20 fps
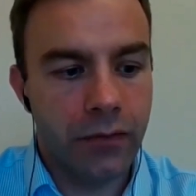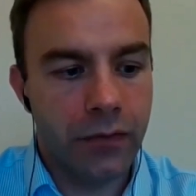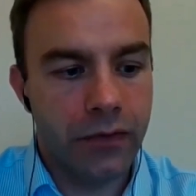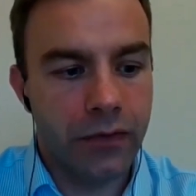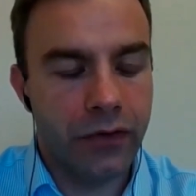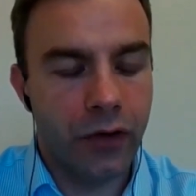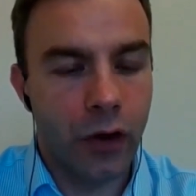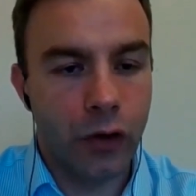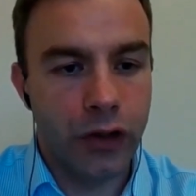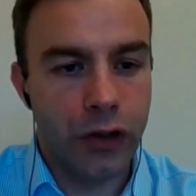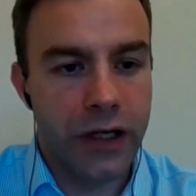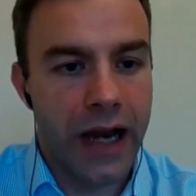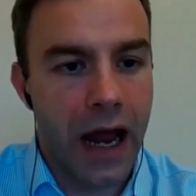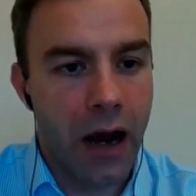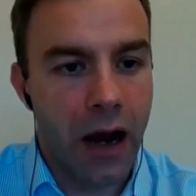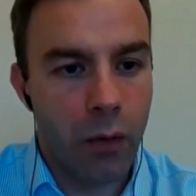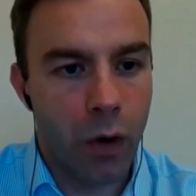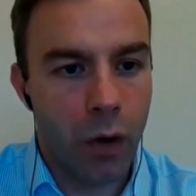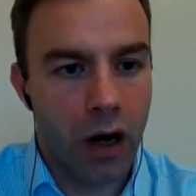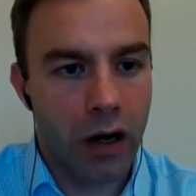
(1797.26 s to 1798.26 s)
social
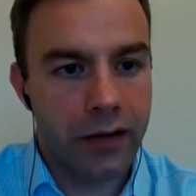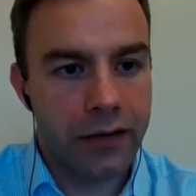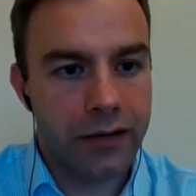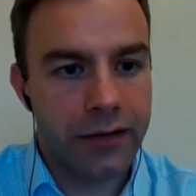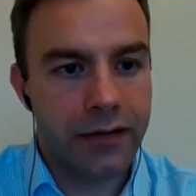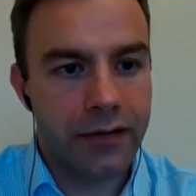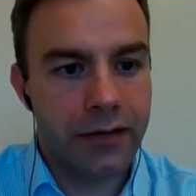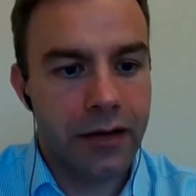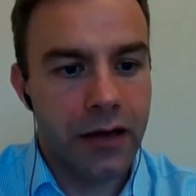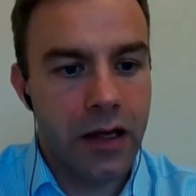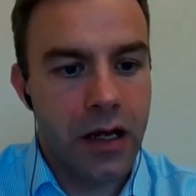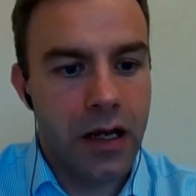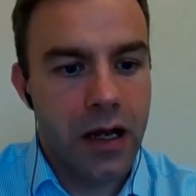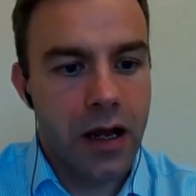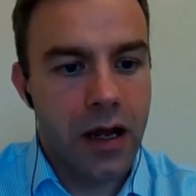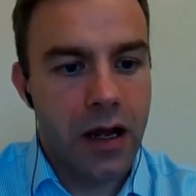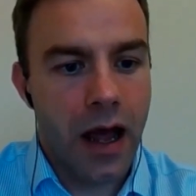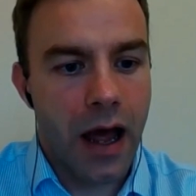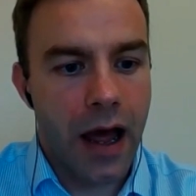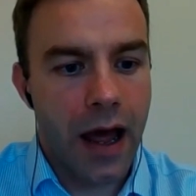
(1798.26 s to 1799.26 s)
networks,
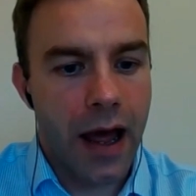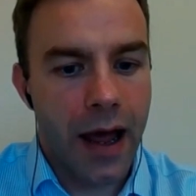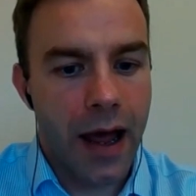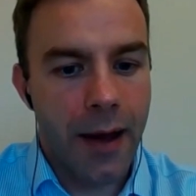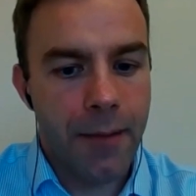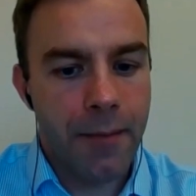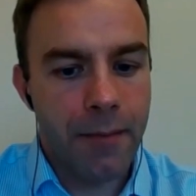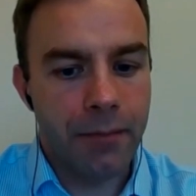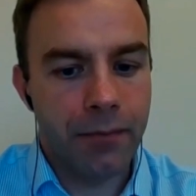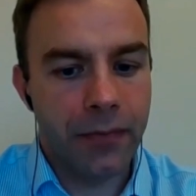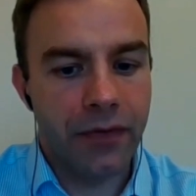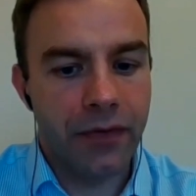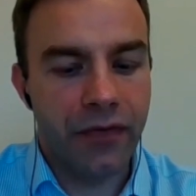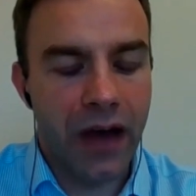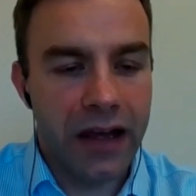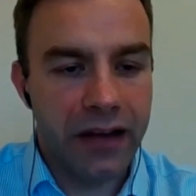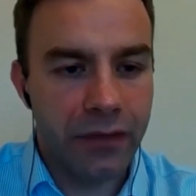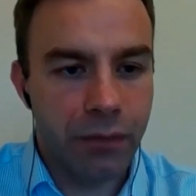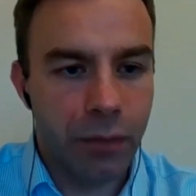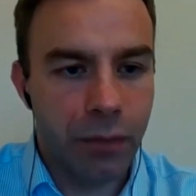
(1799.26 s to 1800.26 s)
the
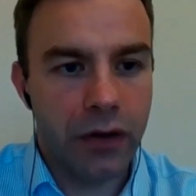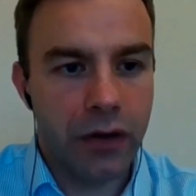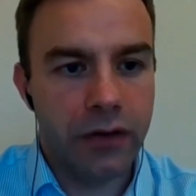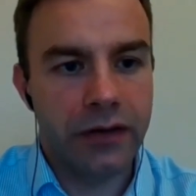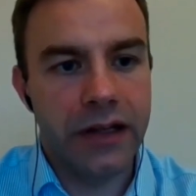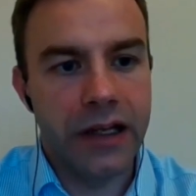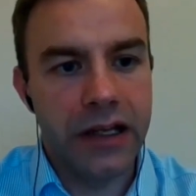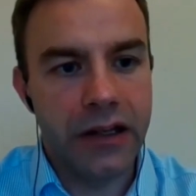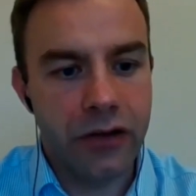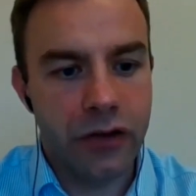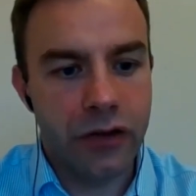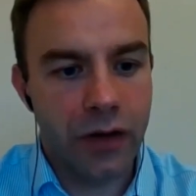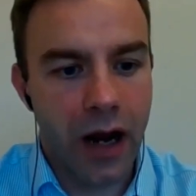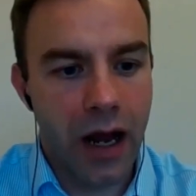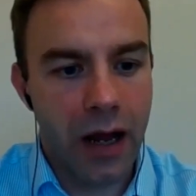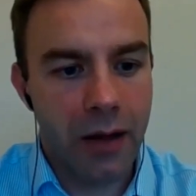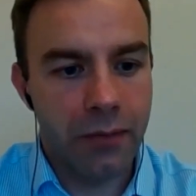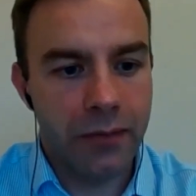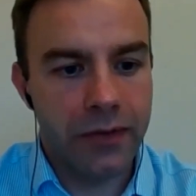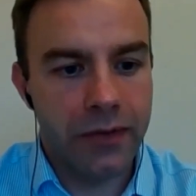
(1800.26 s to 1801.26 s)
Facebooks and the
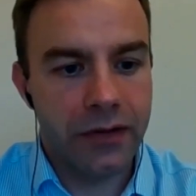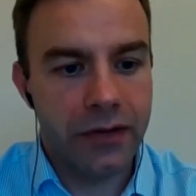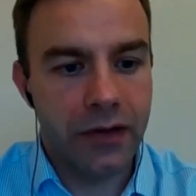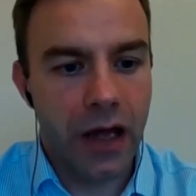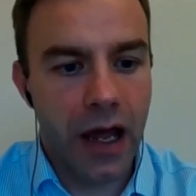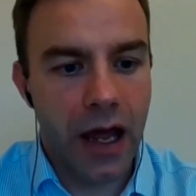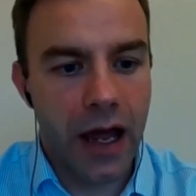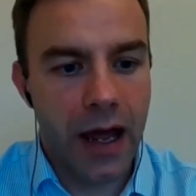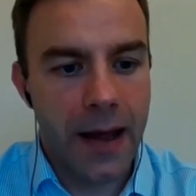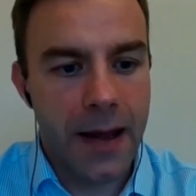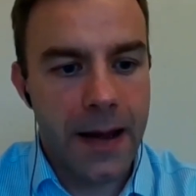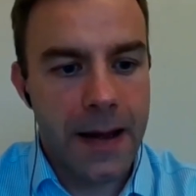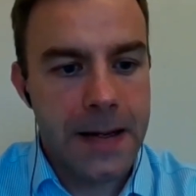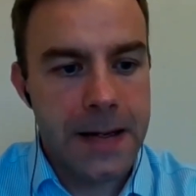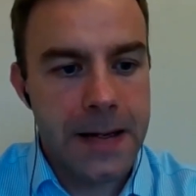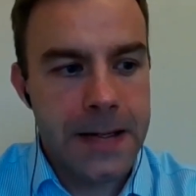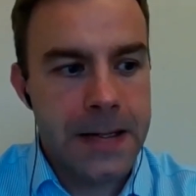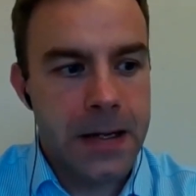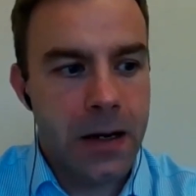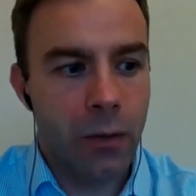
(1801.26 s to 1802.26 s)
Instagrams,
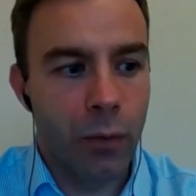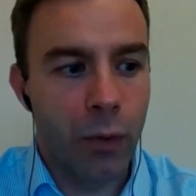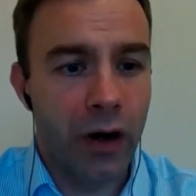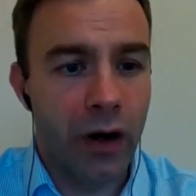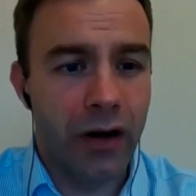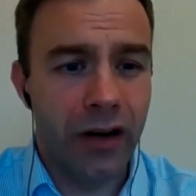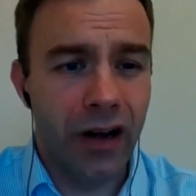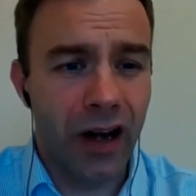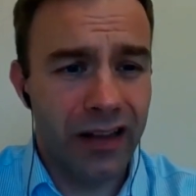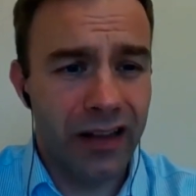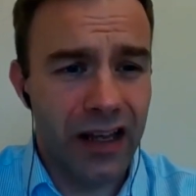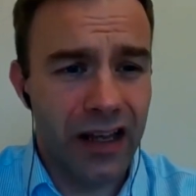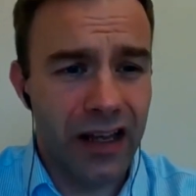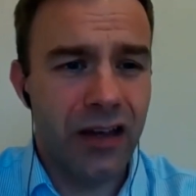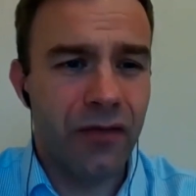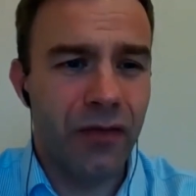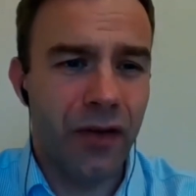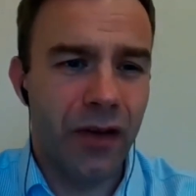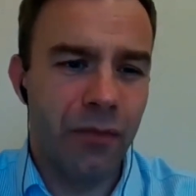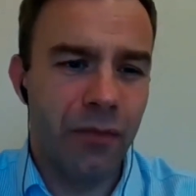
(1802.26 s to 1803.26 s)
where I think
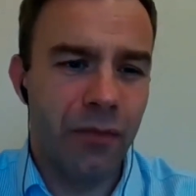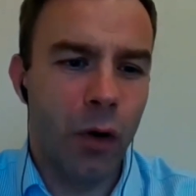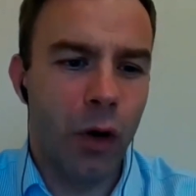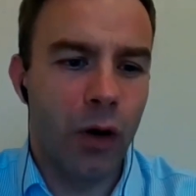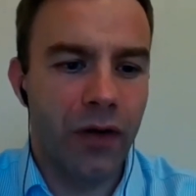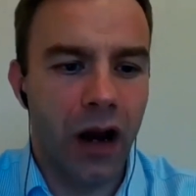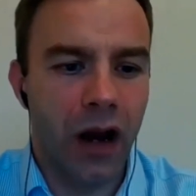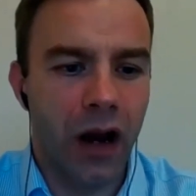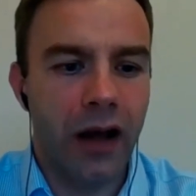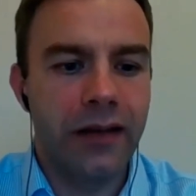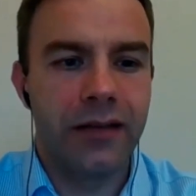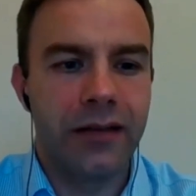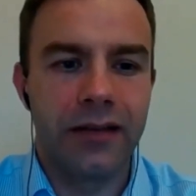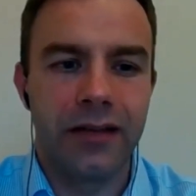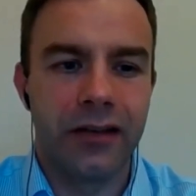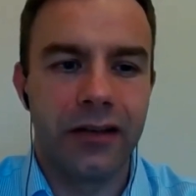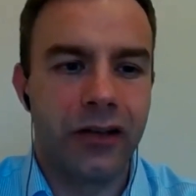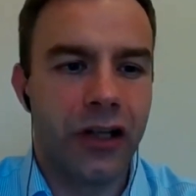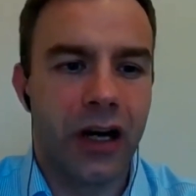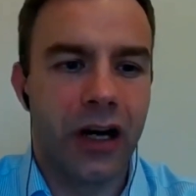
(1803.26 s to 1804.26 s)
you've more of a license
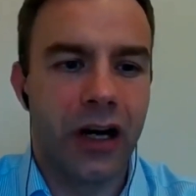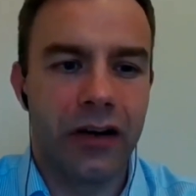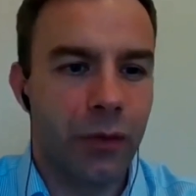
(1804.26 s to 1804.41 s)
to share